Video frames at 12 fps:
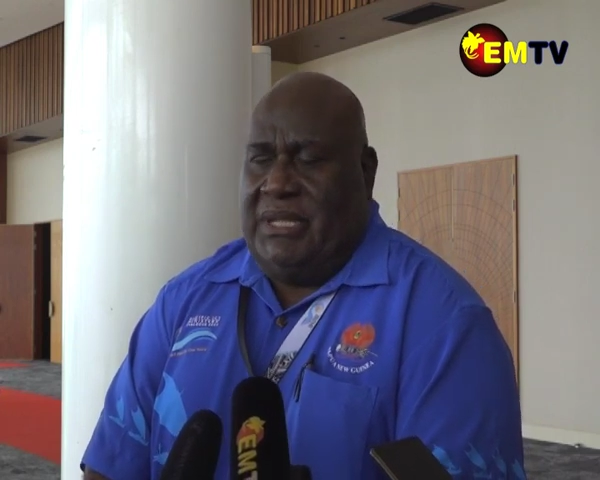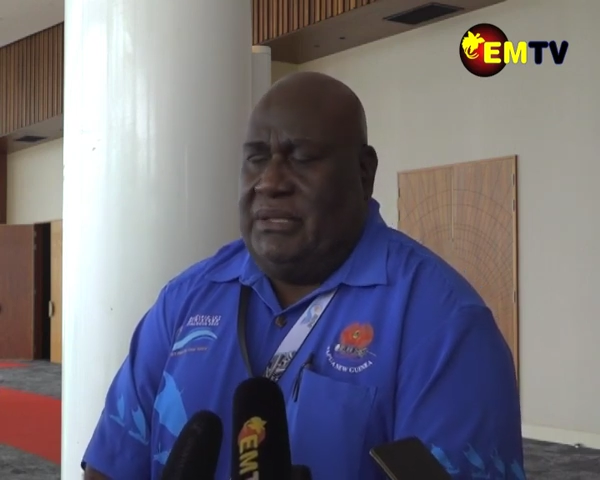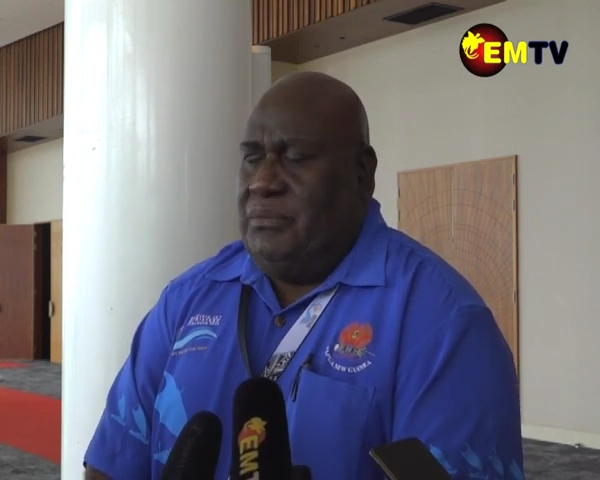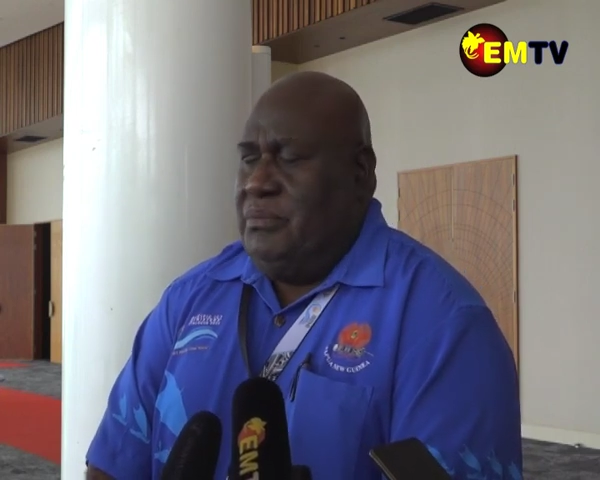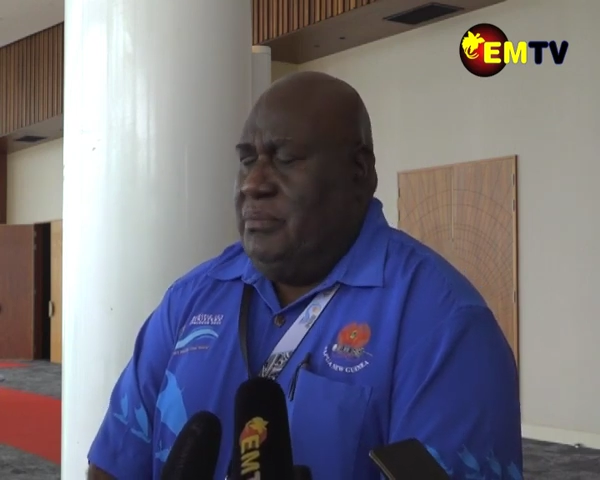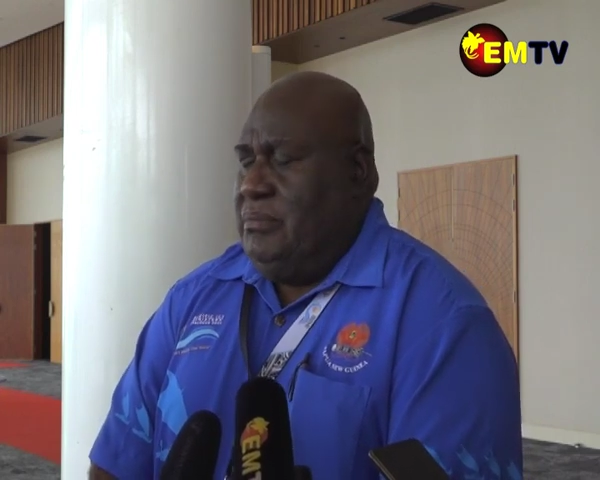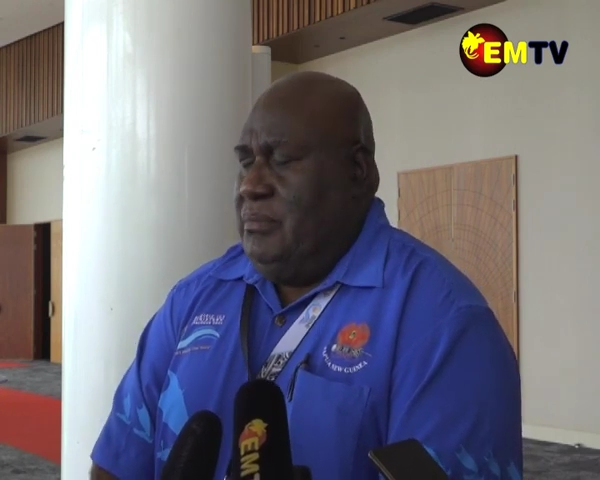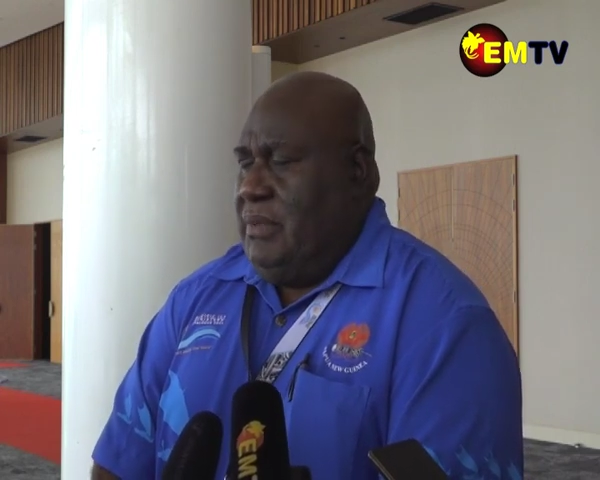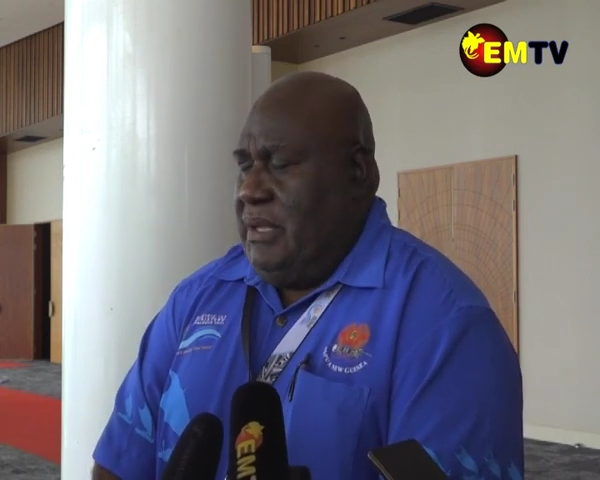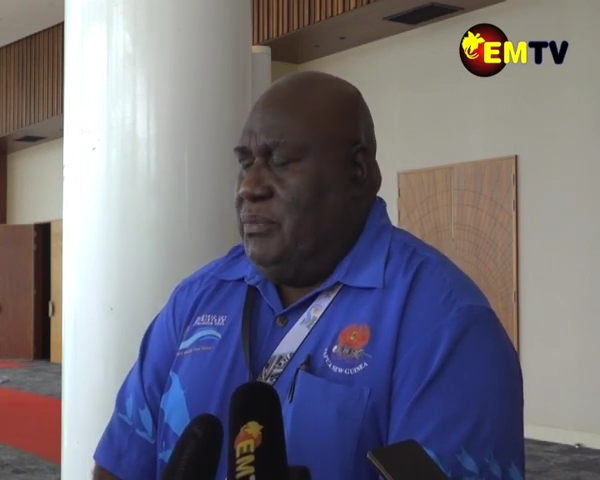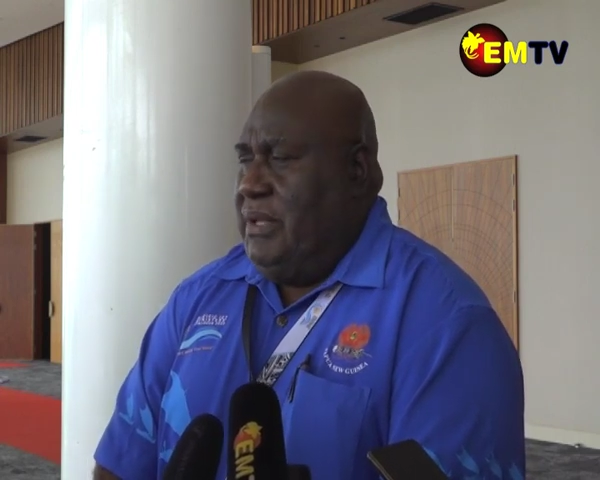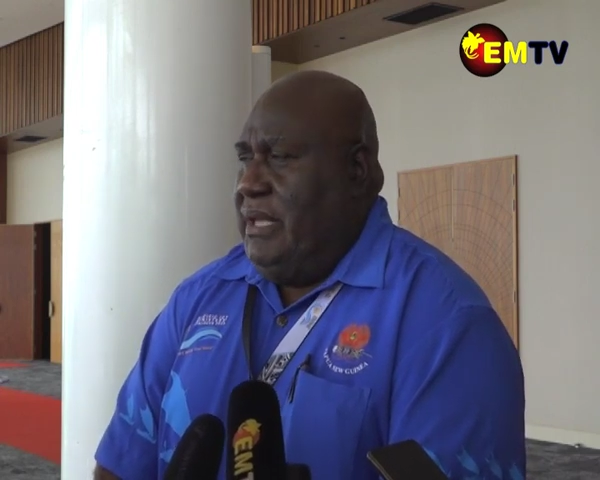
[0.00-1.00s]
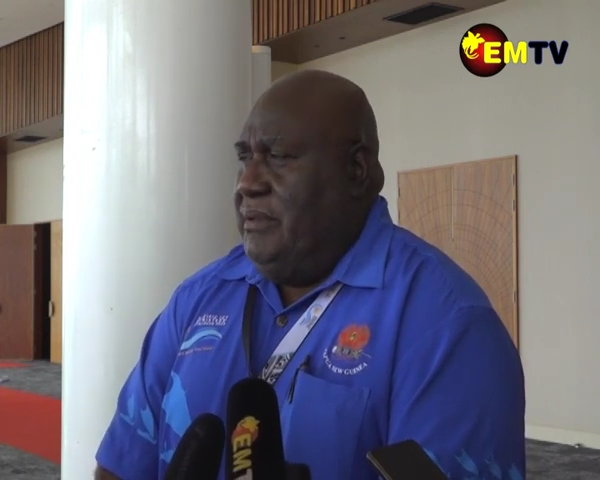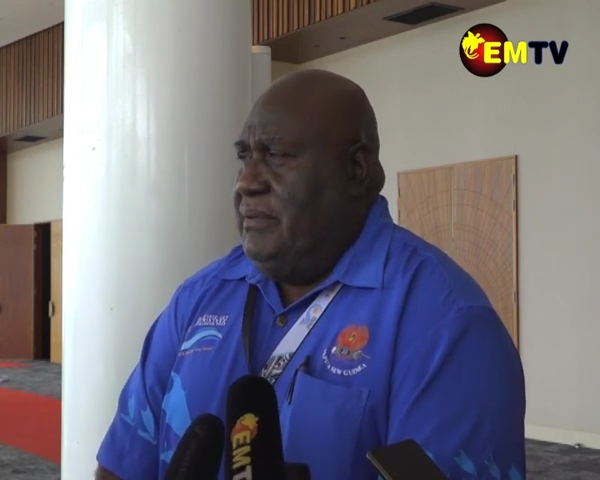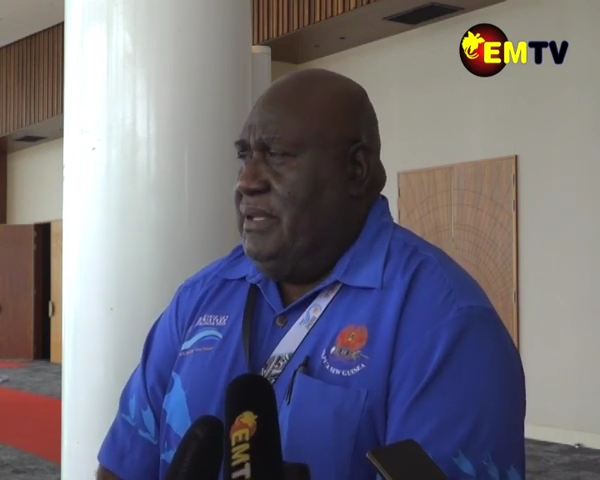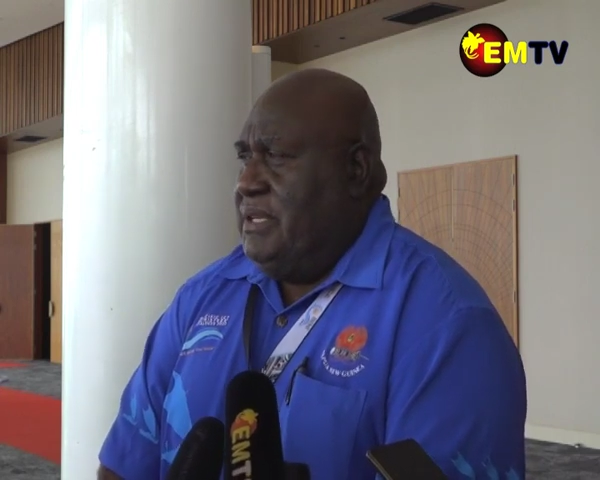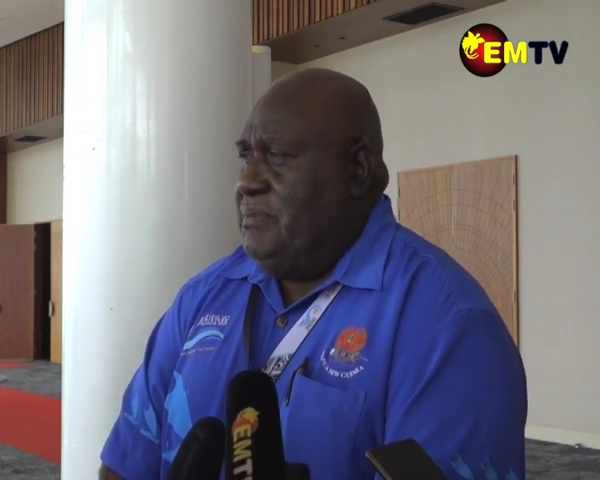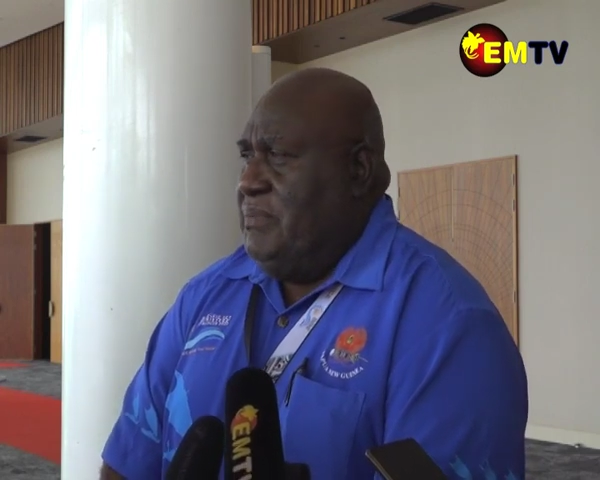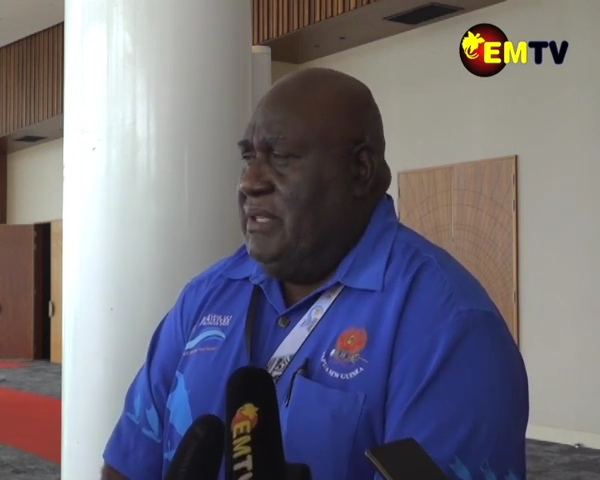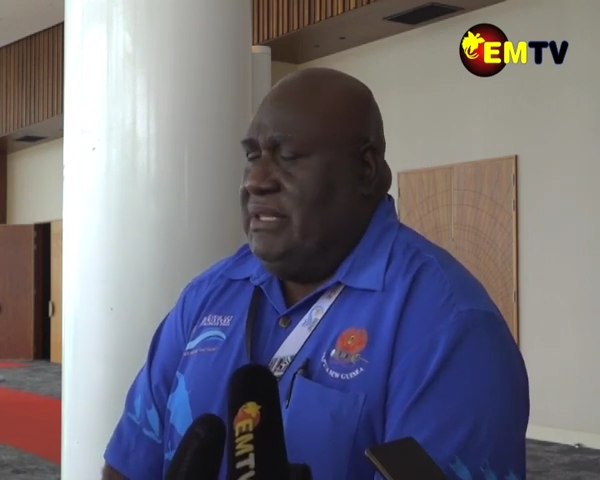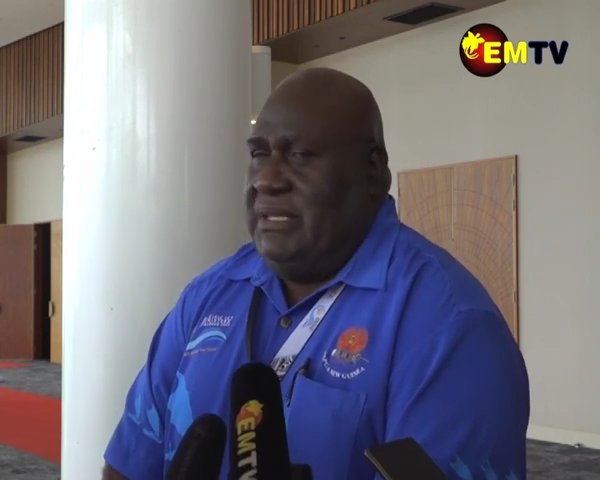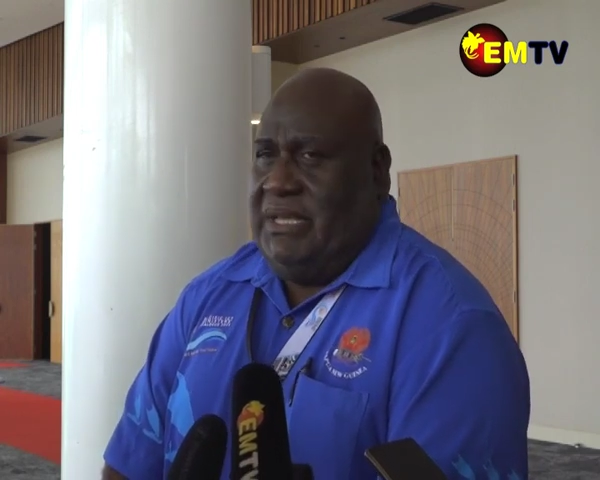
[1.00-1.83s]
that why we are having this meeting